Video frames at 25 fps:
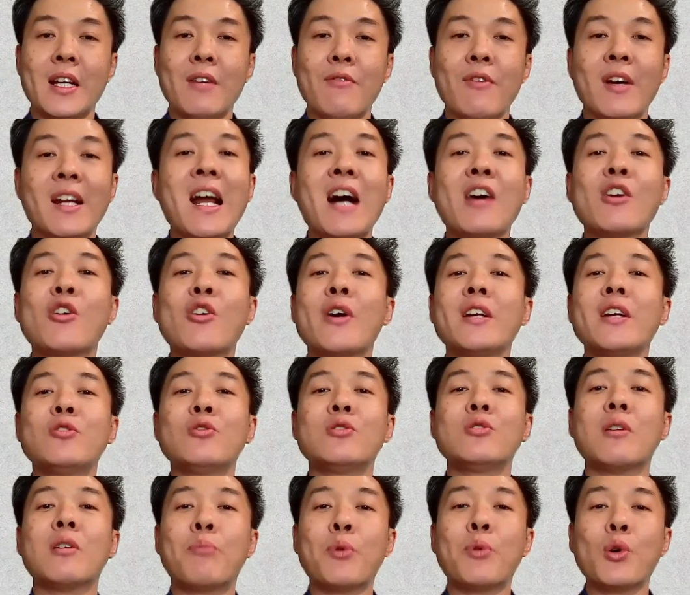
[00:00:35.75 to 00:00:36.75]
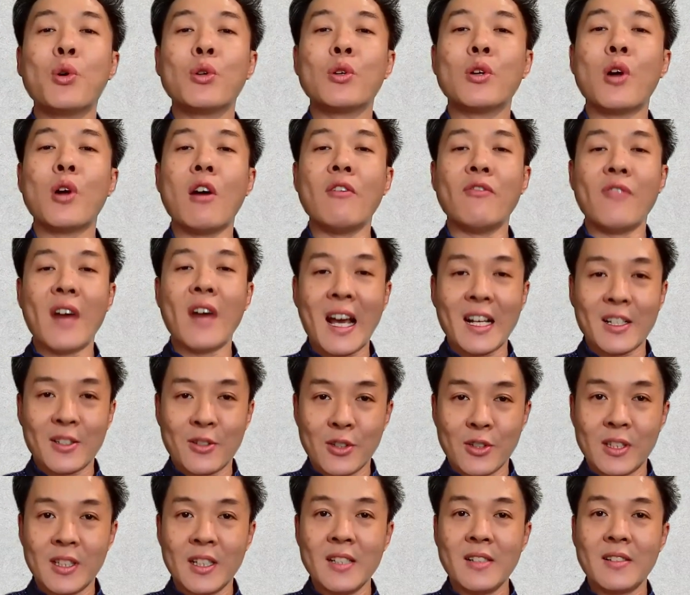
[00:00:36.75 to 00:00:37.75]
We're now going to the book of
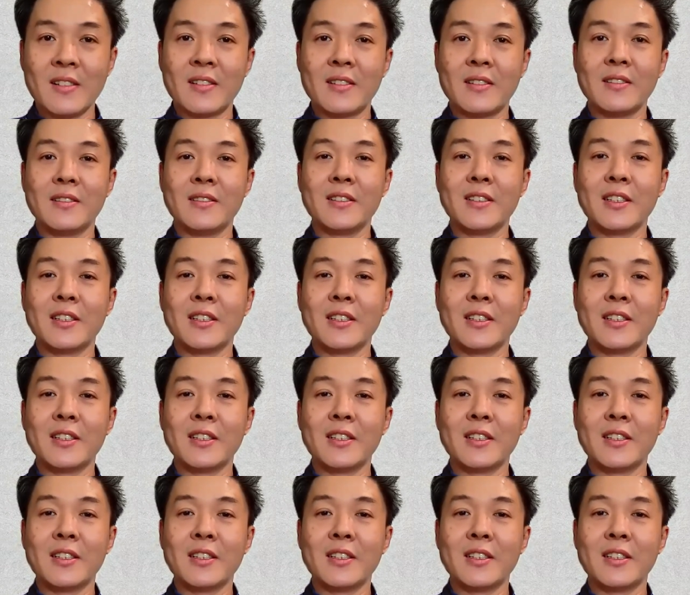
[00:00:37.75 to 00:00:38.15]
Exodus,